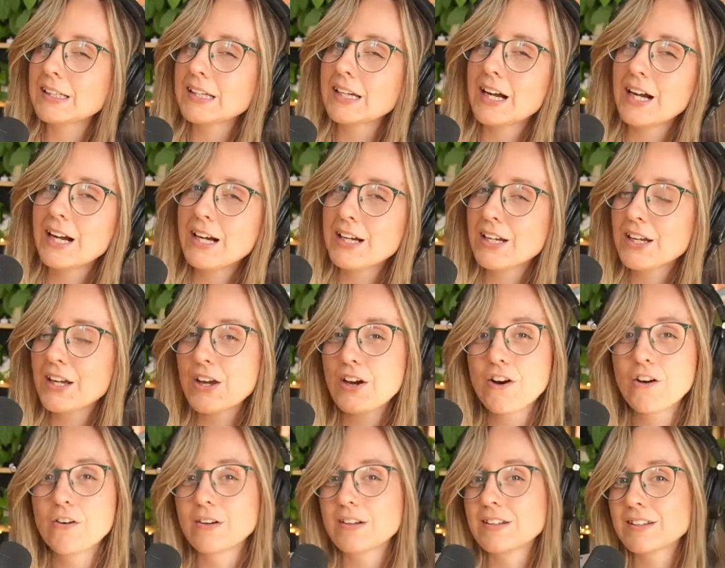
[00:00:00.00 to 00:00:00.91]
the
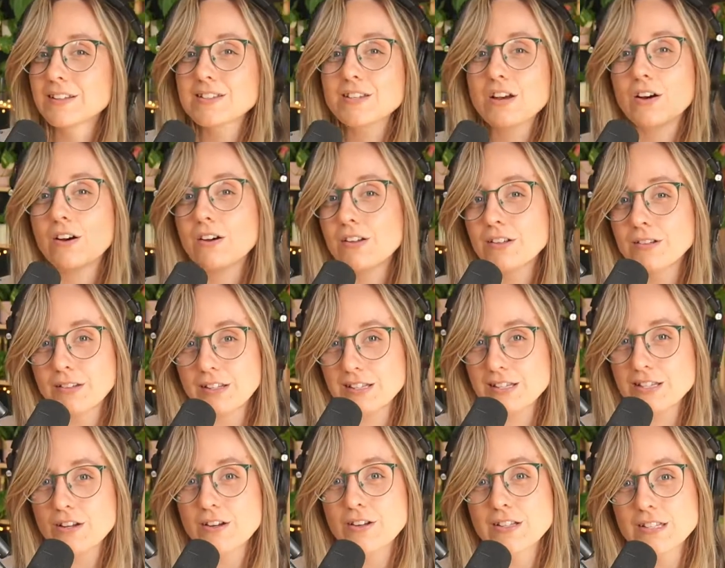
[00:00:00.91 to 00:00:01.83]
audio and it's
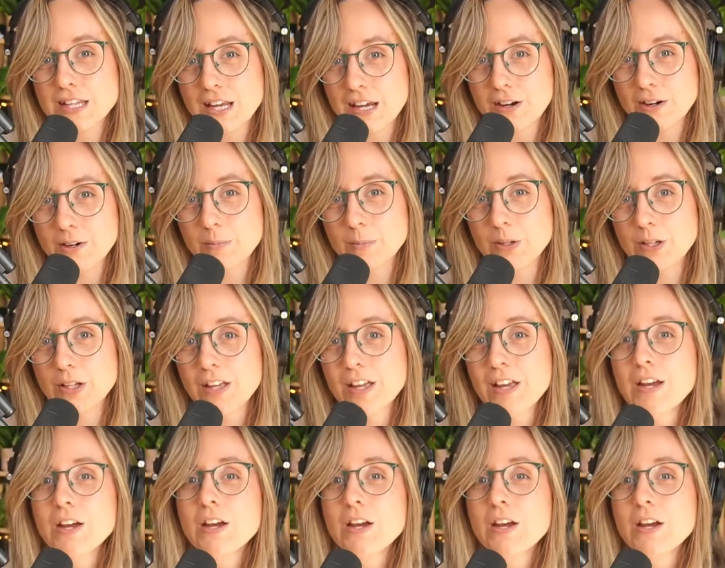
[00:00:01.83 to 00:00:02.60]
all terrible.